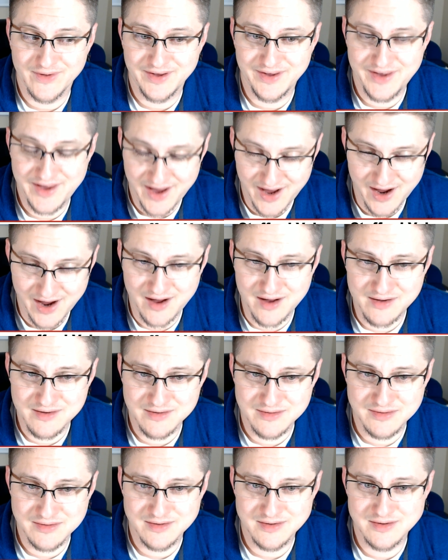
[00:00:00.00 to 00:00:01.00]
Yeah.
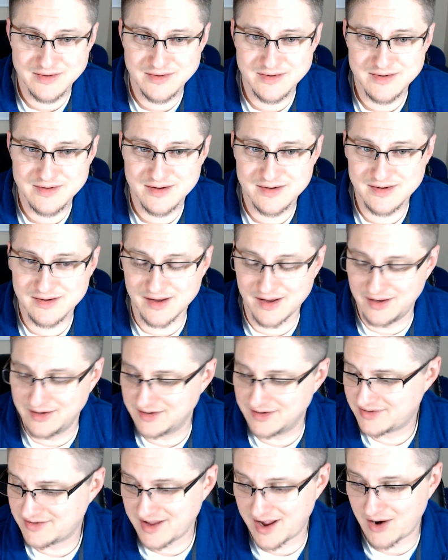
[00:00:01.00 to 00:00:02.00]

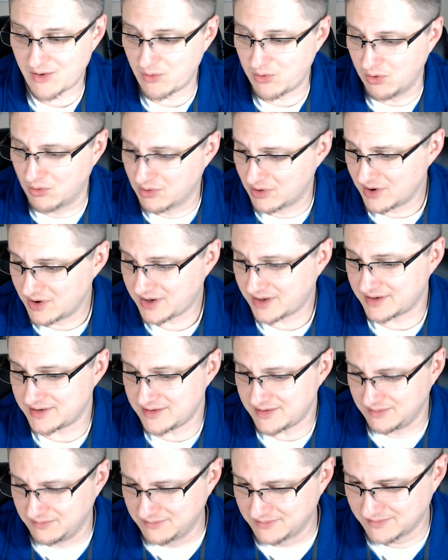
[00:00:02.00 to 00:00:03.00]
It's not working.
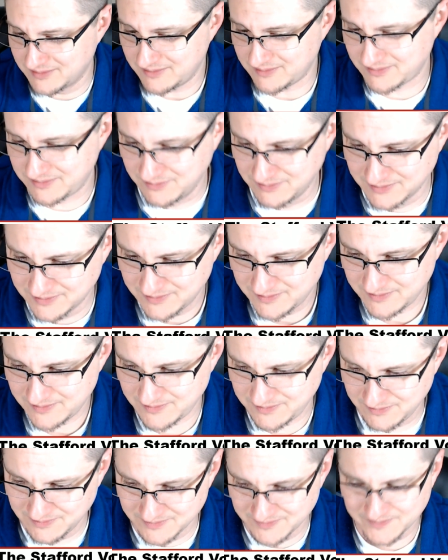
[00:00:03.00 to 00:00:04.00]

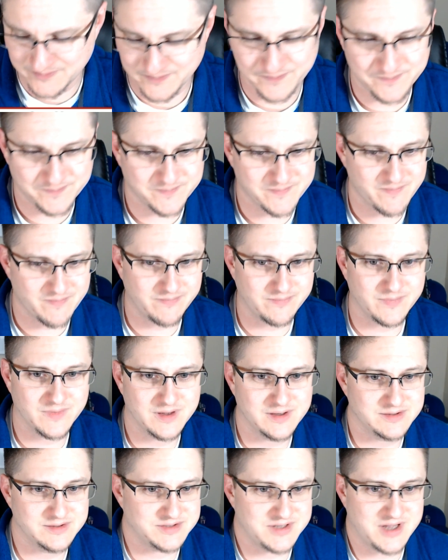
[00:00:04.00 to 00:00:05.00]

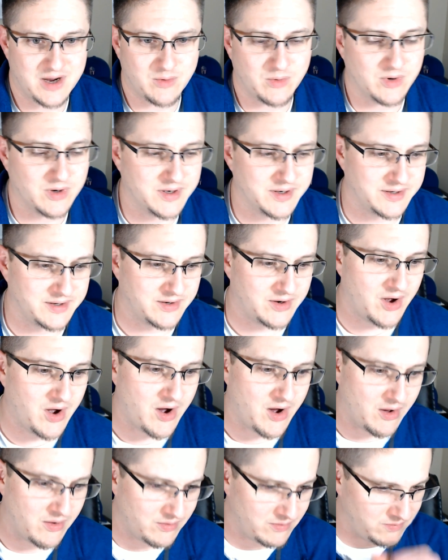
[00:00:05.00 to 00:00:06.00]
It's not working at
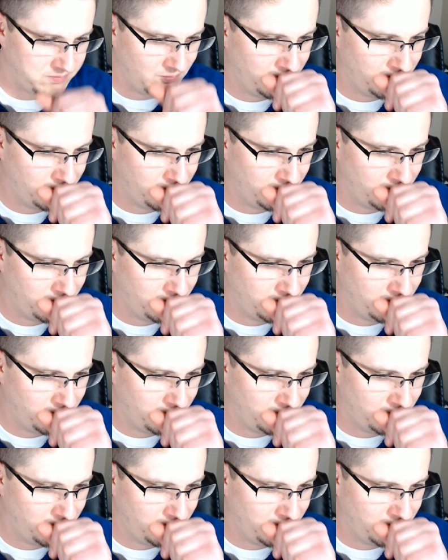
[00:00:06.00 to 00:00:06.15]
all.